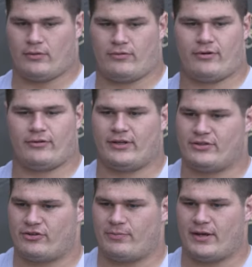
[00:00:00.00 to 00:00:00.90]
certainly
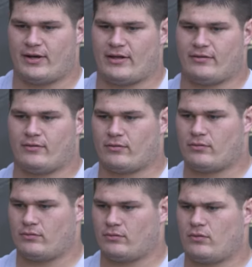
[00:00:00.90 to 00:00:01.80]
just being at
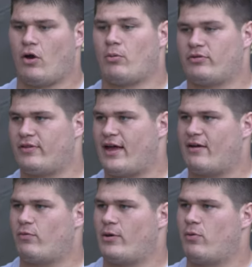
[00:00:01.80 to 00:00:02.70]
almost to the
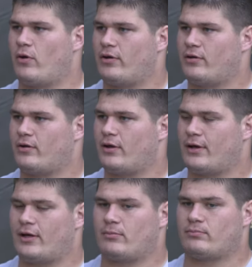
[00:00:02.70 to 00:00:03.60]
halfway point.
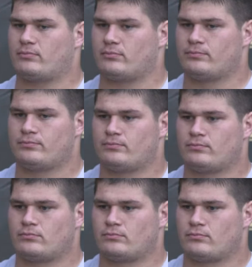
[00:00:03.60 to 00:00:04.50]

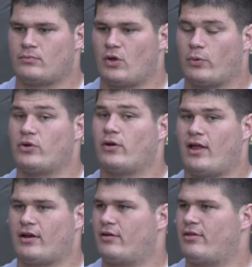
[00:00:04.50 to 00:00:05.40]
We're doing a
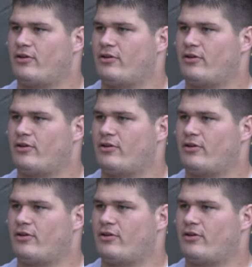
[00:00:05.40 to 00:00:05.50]
lot of good